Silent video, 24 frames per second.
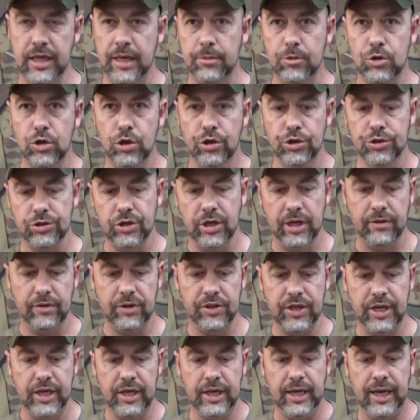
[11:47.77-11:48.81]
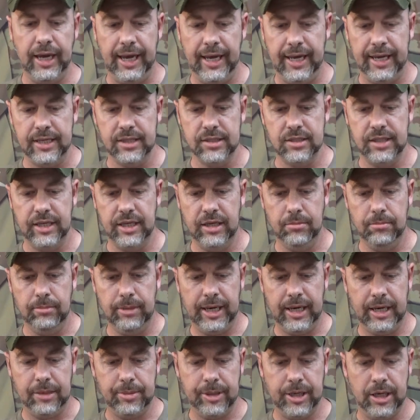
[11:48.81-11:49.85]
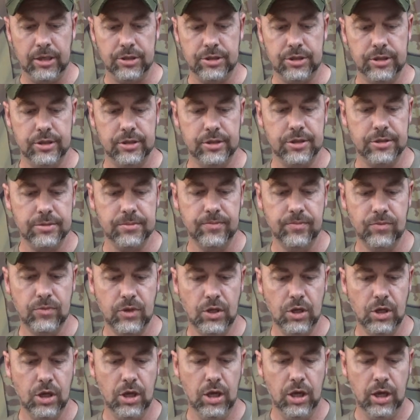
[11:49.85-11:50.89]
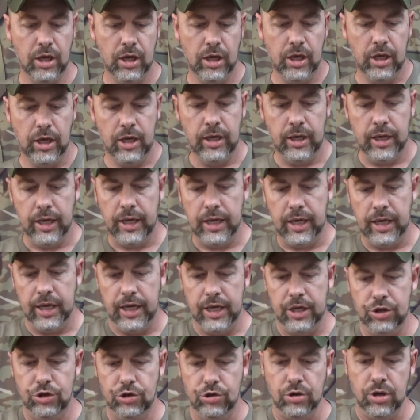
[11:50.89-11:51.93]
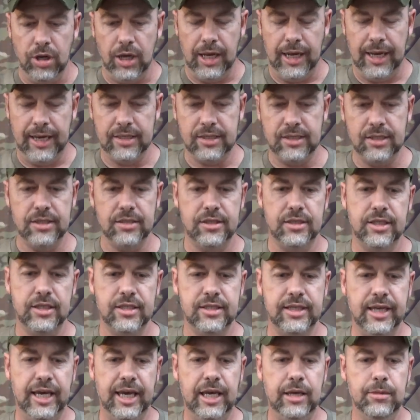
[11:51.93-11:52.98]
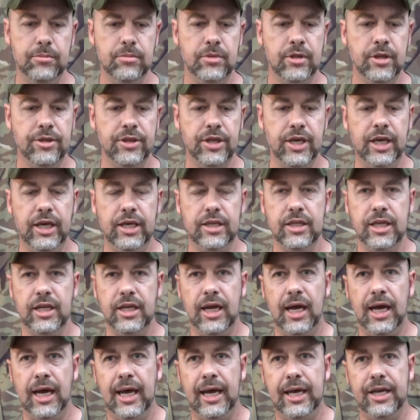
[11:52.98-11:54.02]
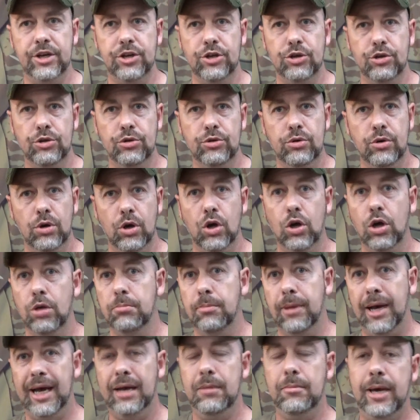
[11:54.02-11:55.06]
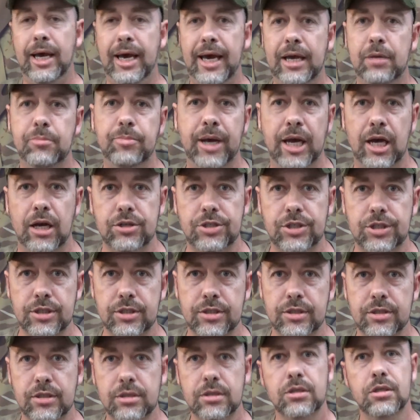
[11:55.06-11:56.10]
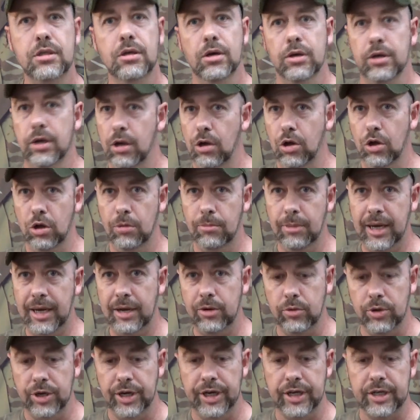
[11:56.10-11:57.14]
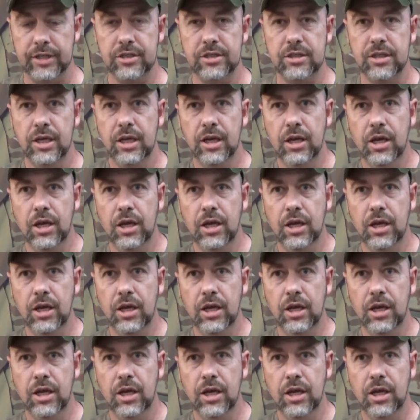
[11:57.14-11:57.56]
closure and everything as the mag pouches. It utilizes the same thing that I do on my mag pouches on all of my rigs.